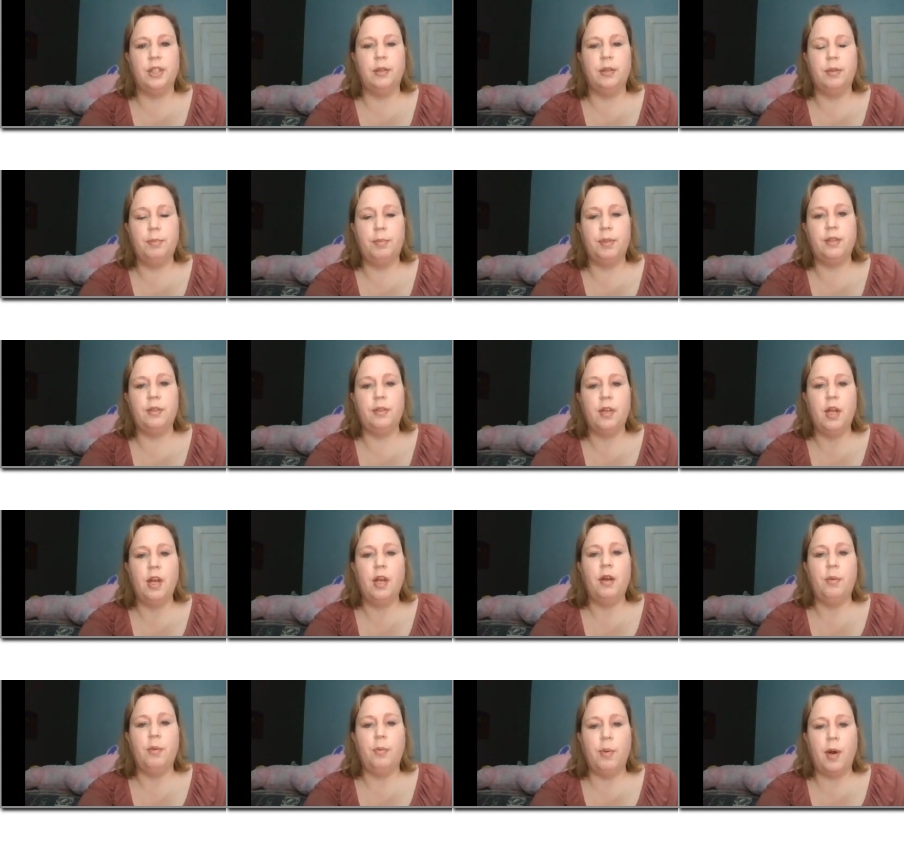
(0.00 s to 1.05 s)
but
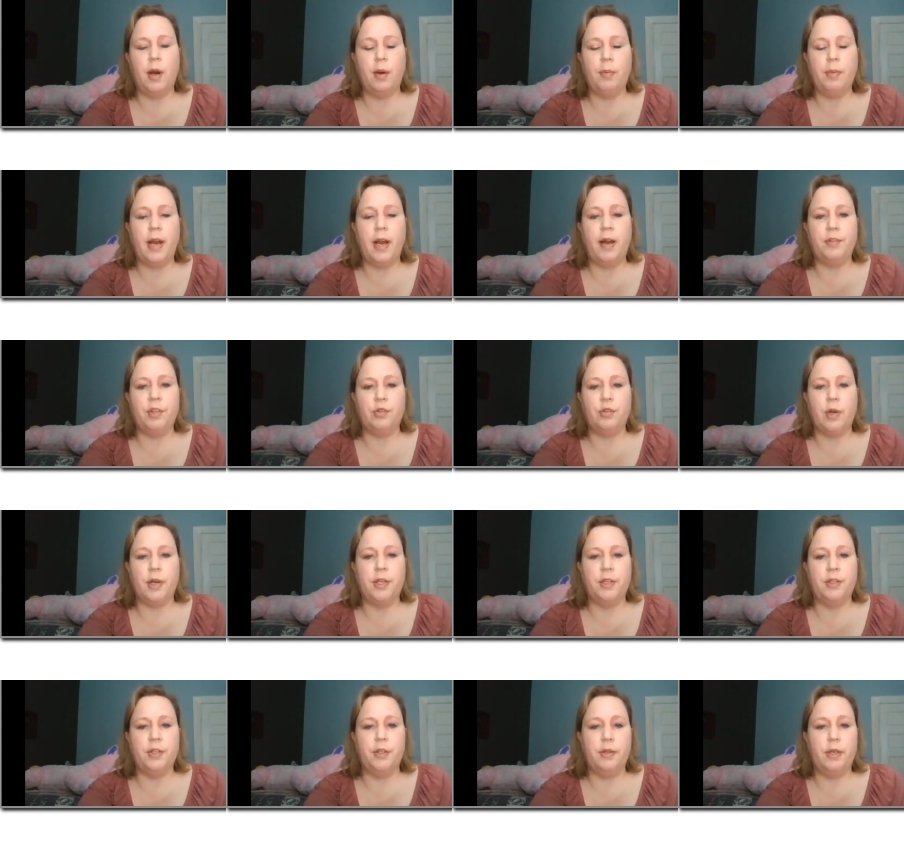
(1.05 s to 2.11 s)
what we have to
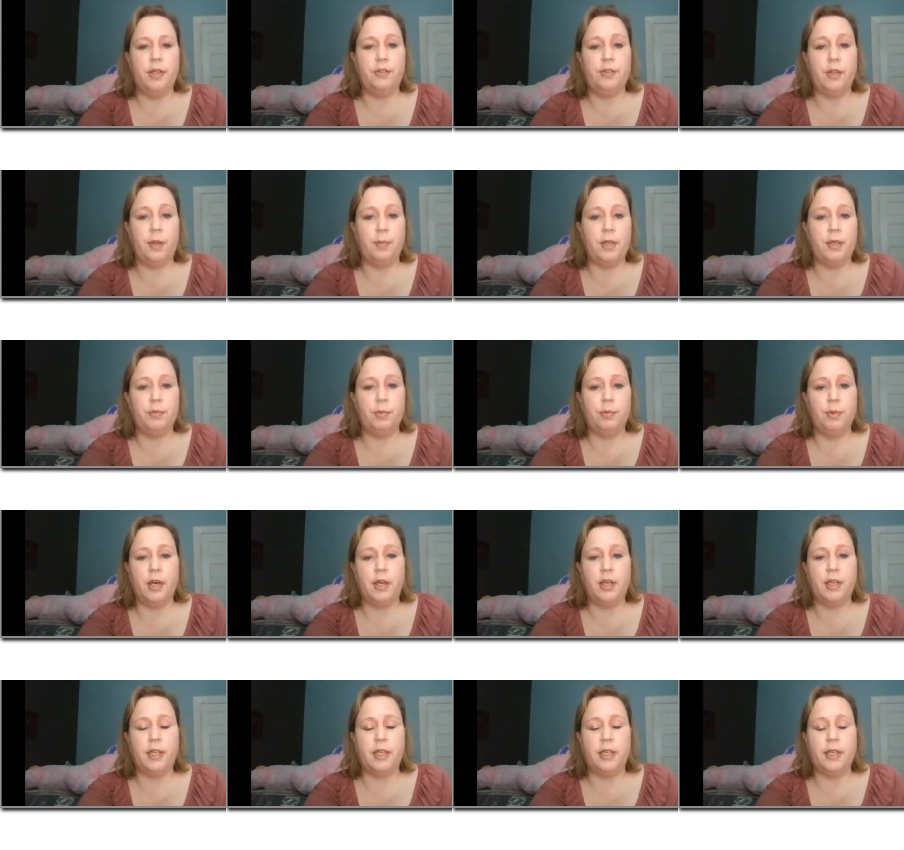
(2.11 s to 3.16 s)
try to do, and sometimes we're
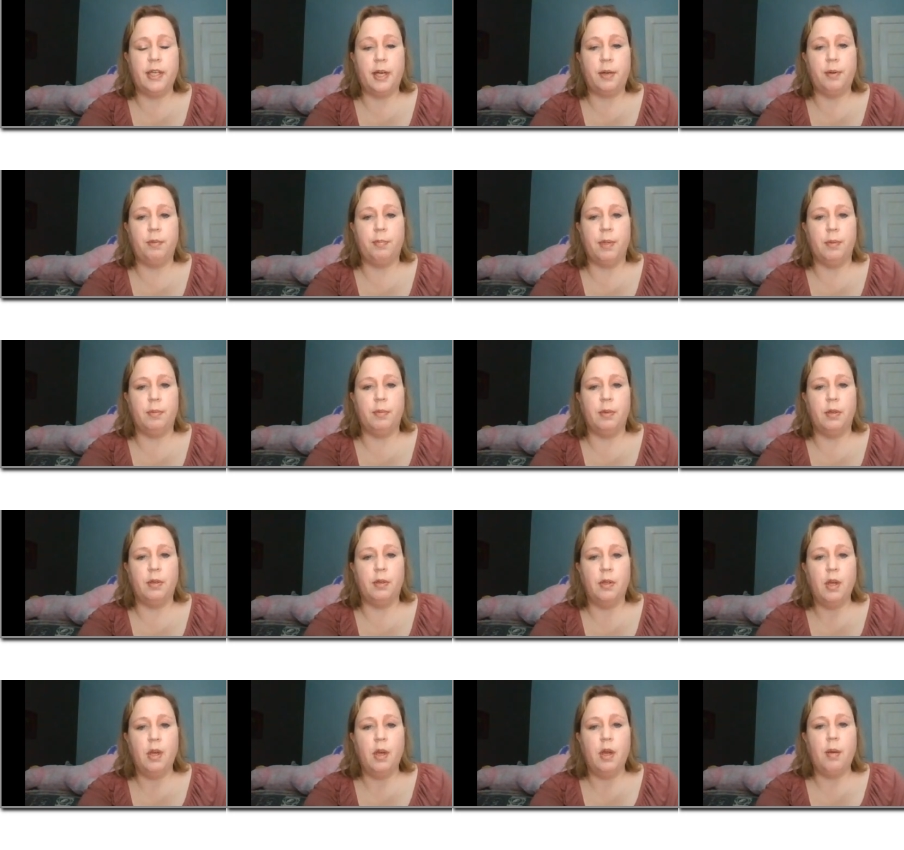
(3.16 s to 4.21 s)
not going to connect with people.